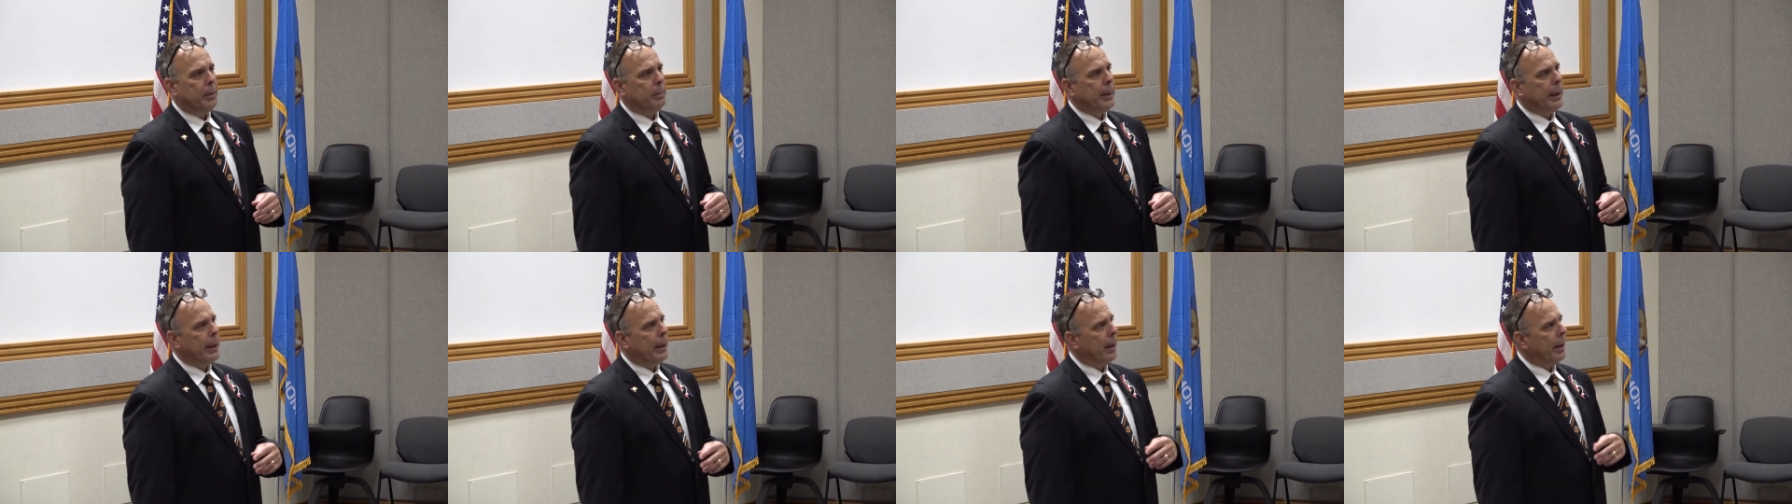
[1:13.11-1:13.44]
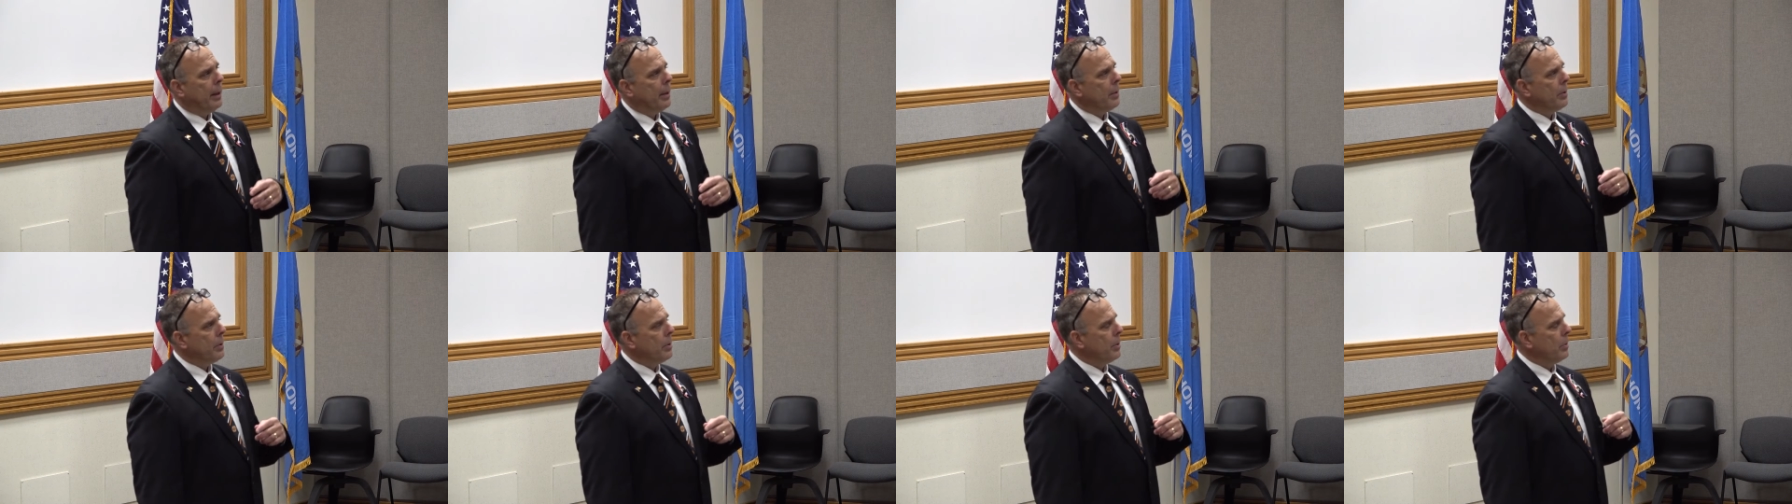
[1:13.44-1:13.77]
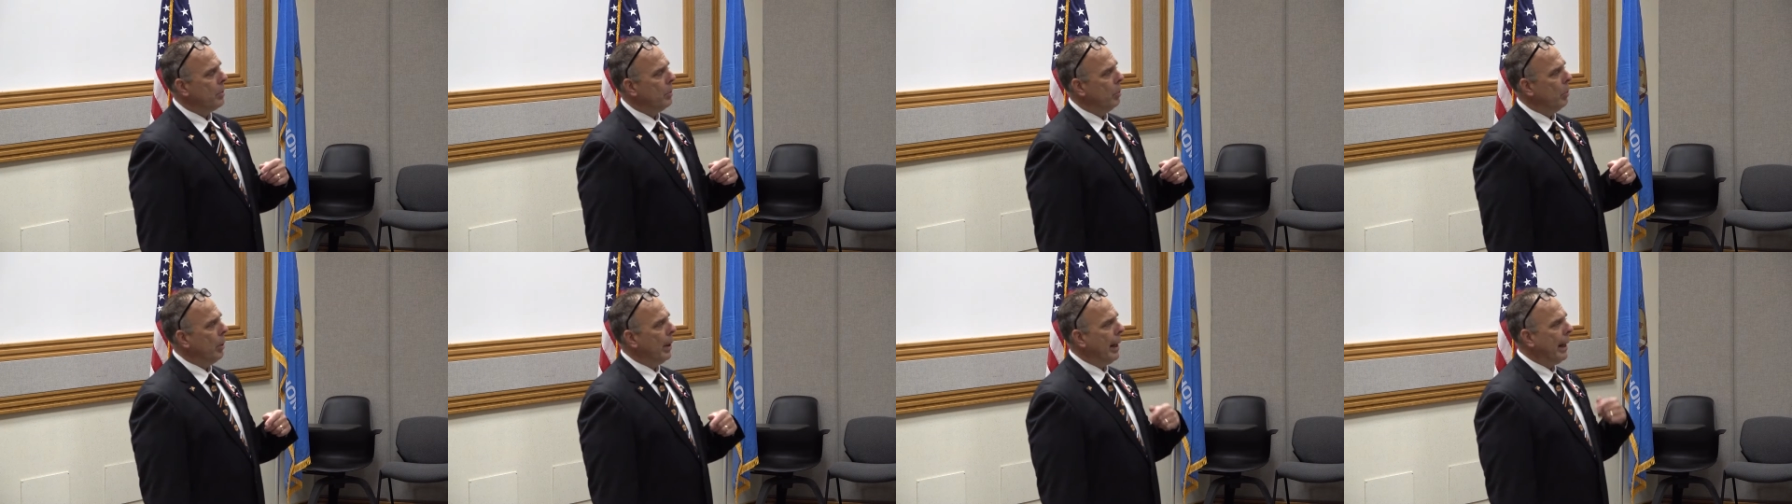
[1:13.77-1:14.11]

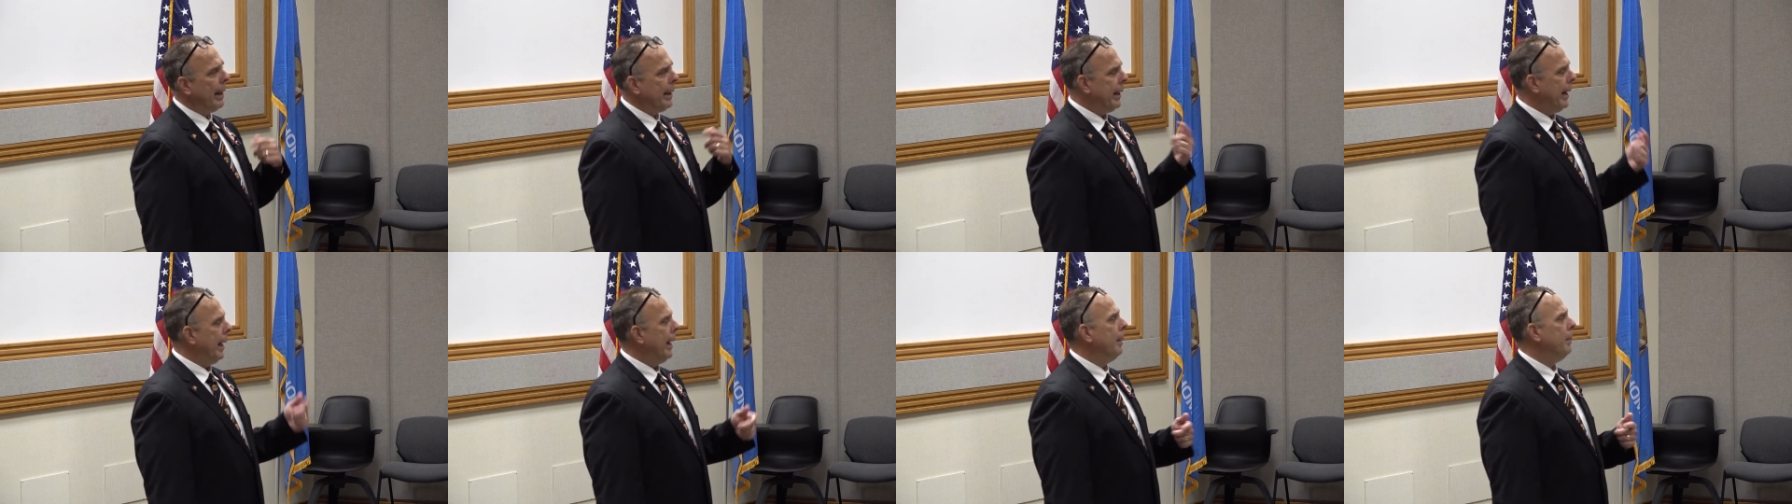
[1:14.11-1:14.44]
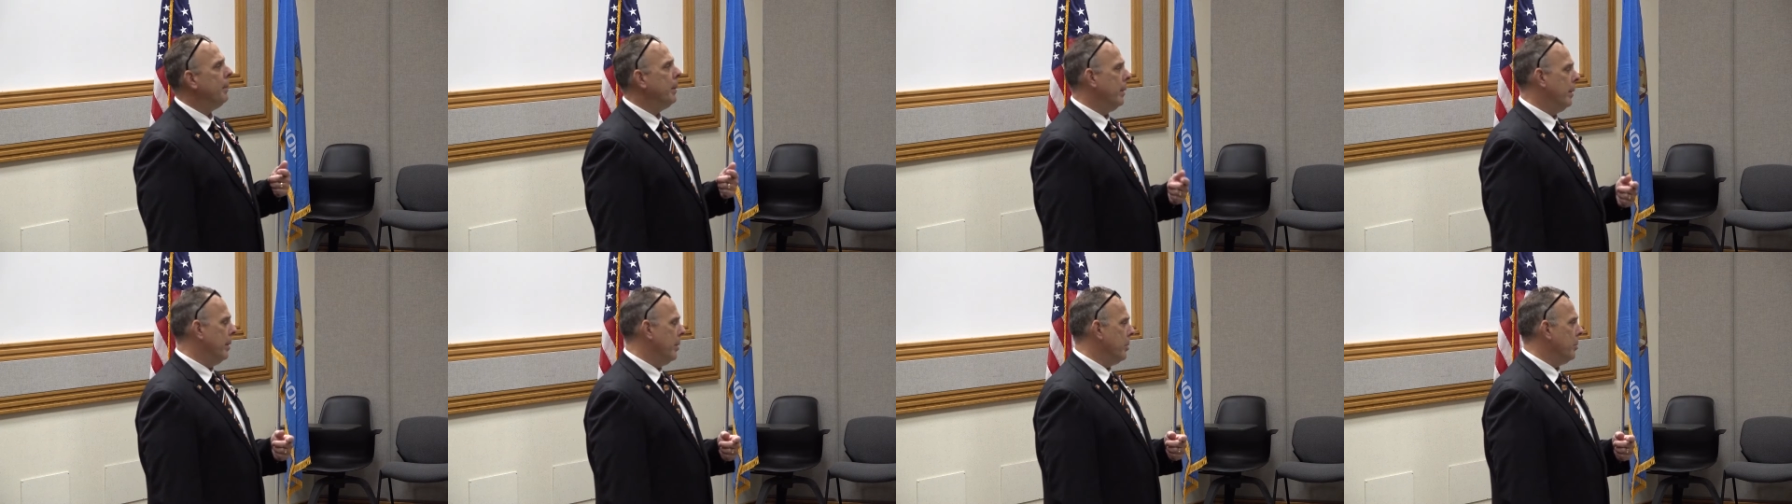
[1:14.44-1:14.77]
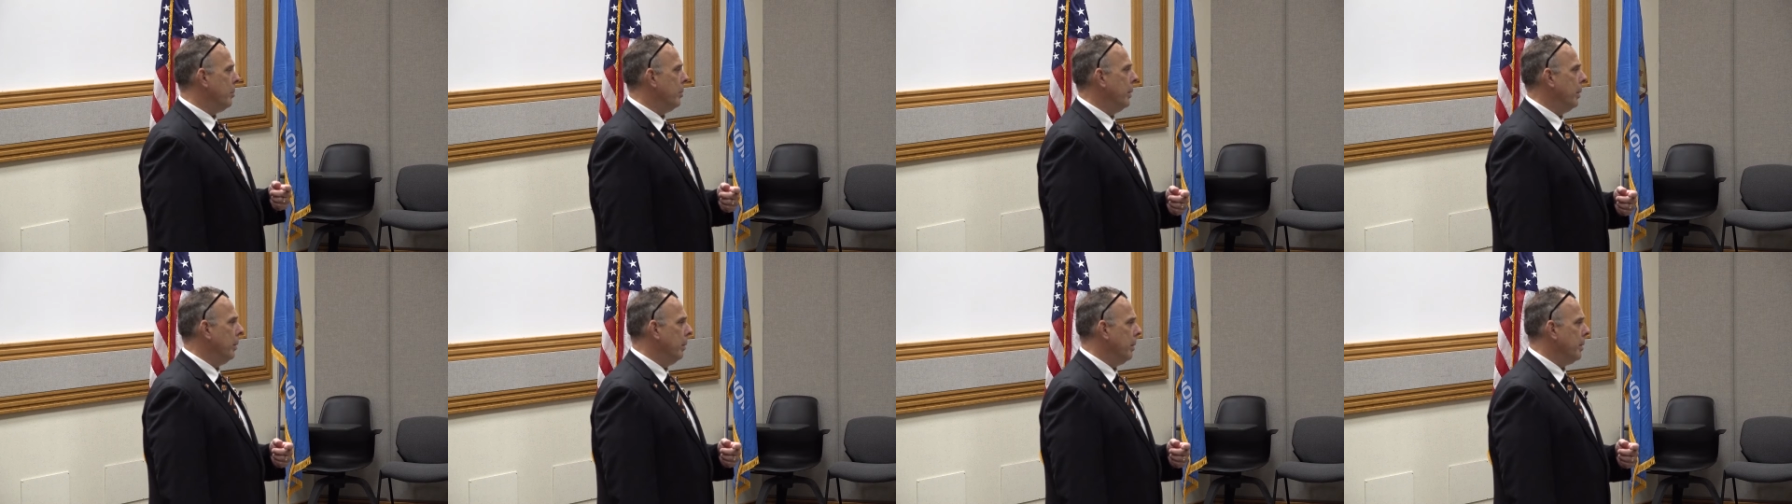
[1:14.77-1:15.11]
because when I came to
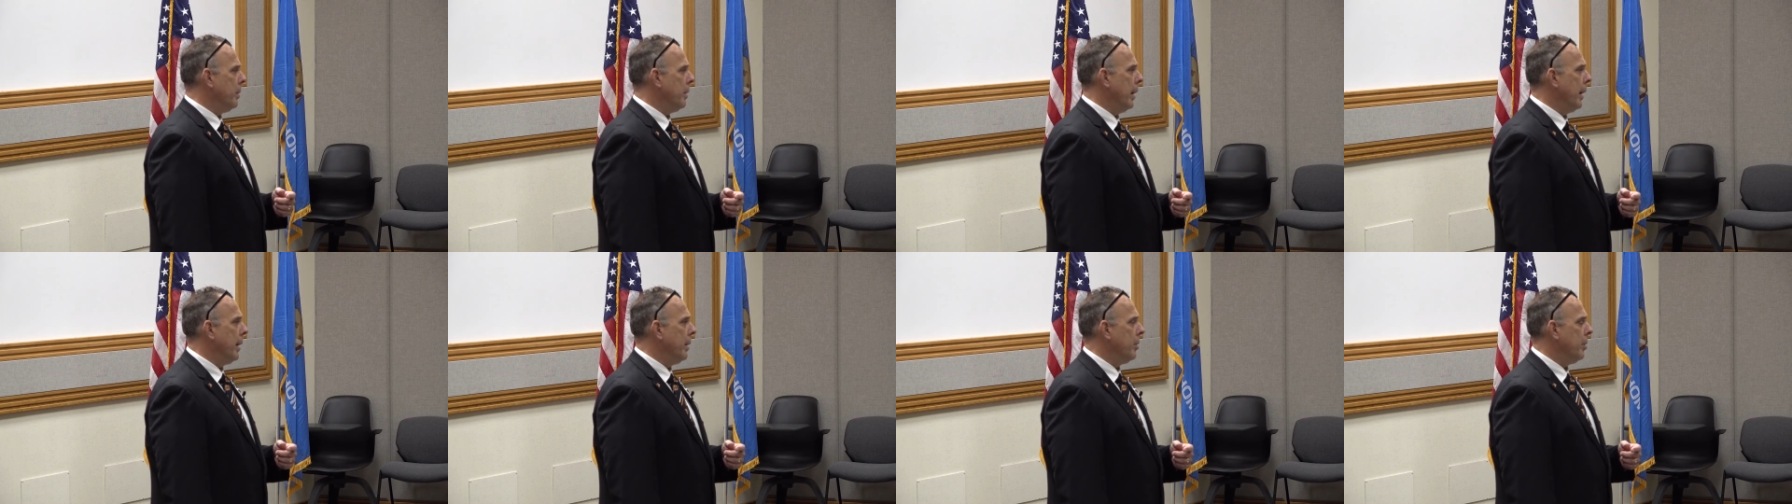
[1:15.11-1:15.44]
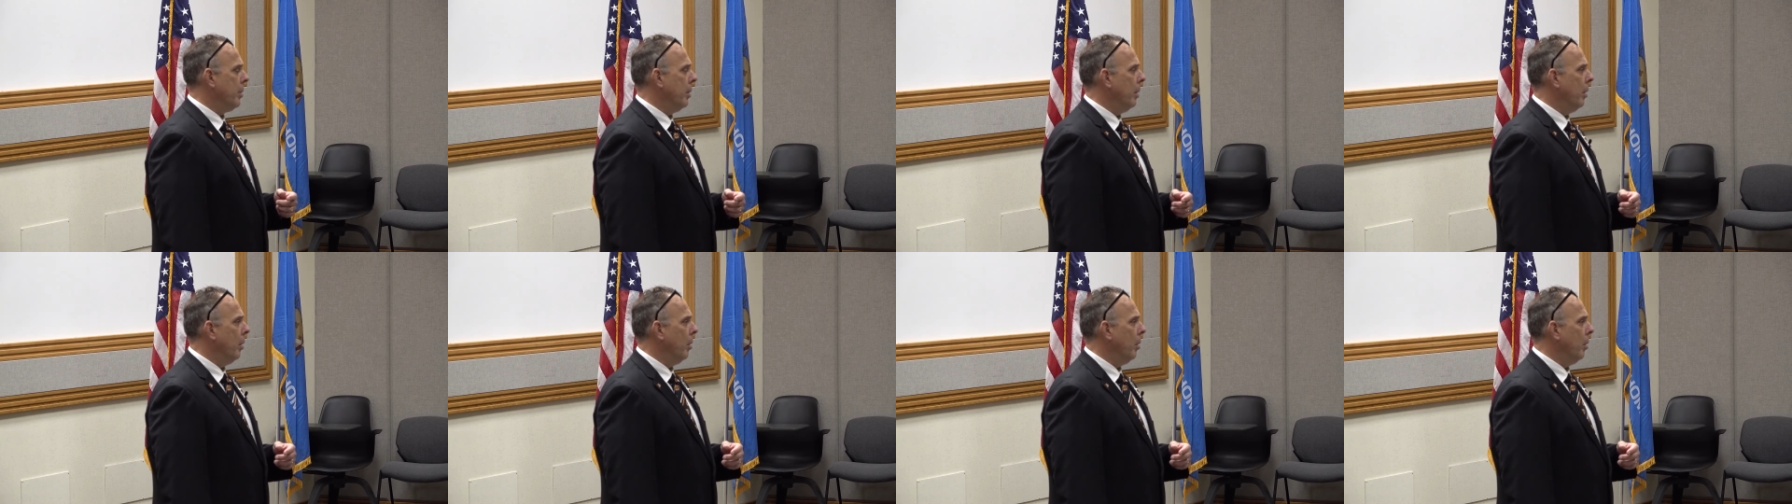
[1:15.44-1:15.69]
this realization,